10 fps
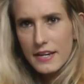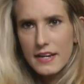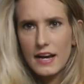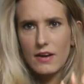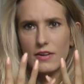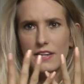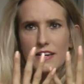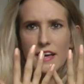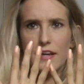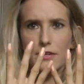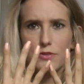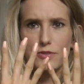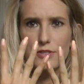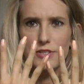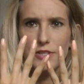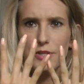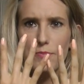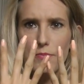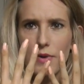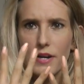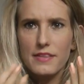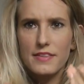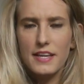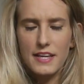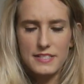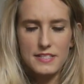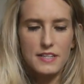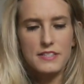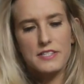Now, nails. You might think it's nice